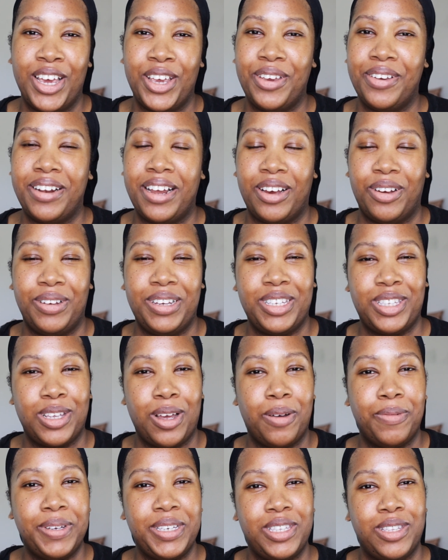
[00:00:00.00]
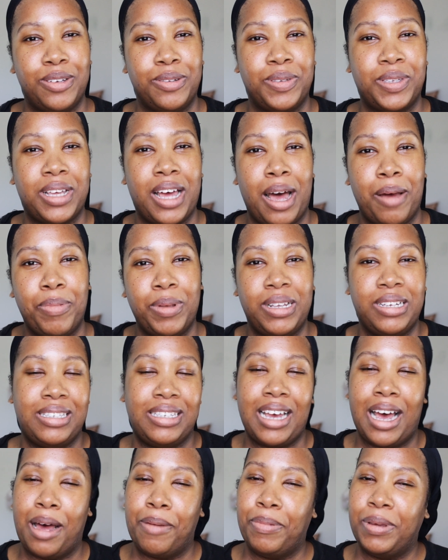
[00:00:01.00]
you know, it's always those couple of
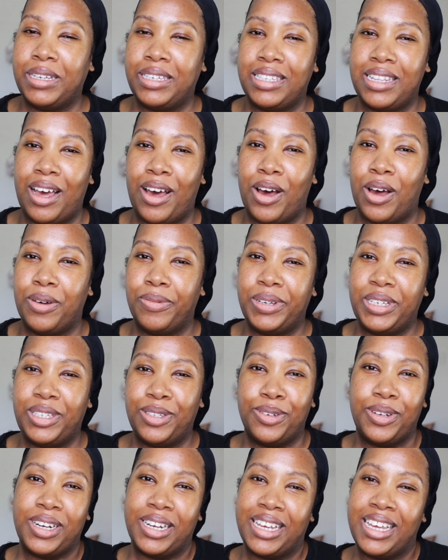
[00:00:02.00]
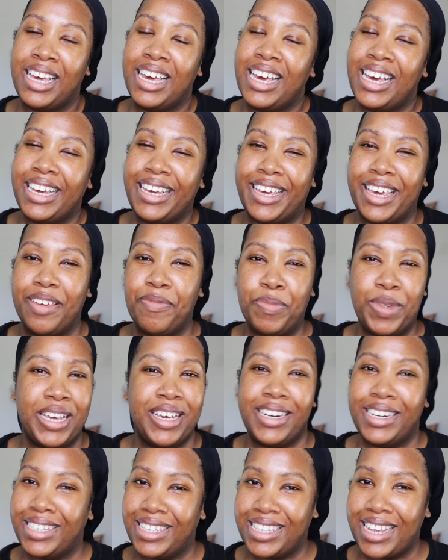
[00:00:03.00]
topics that always sort of get me
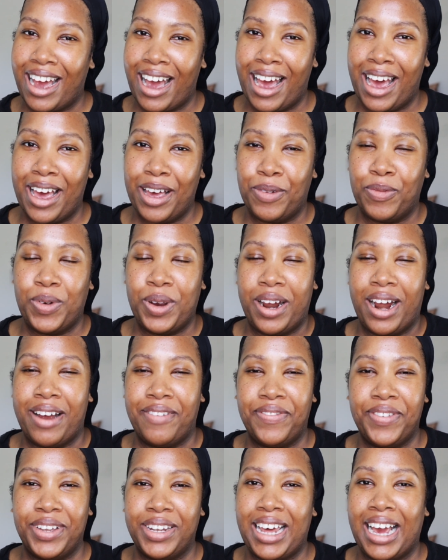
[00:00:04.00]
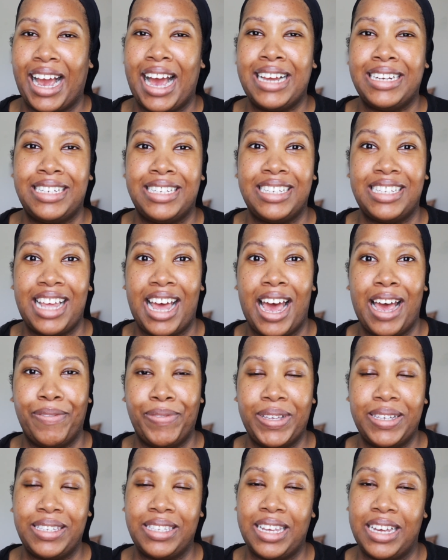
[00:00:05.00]
in the side where I feel like I just
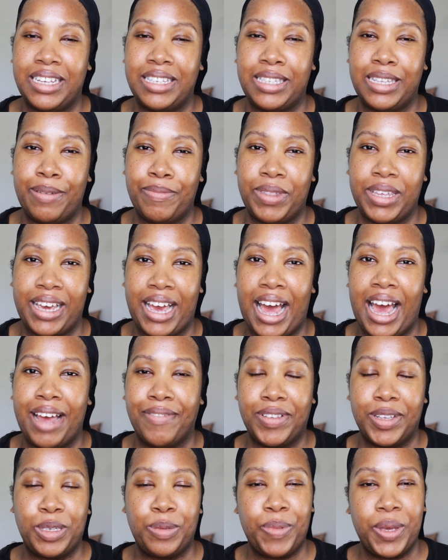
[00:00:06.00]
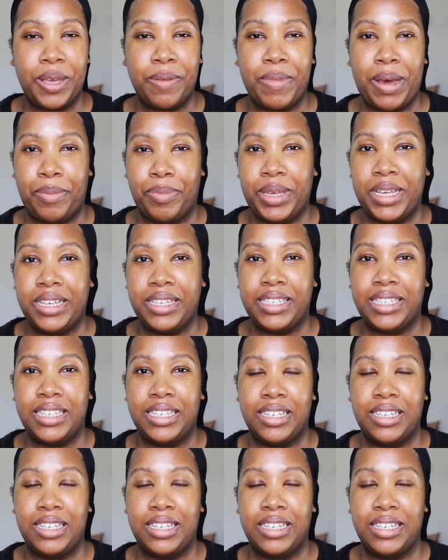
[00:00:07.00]
have to say something. I have to speak my piece.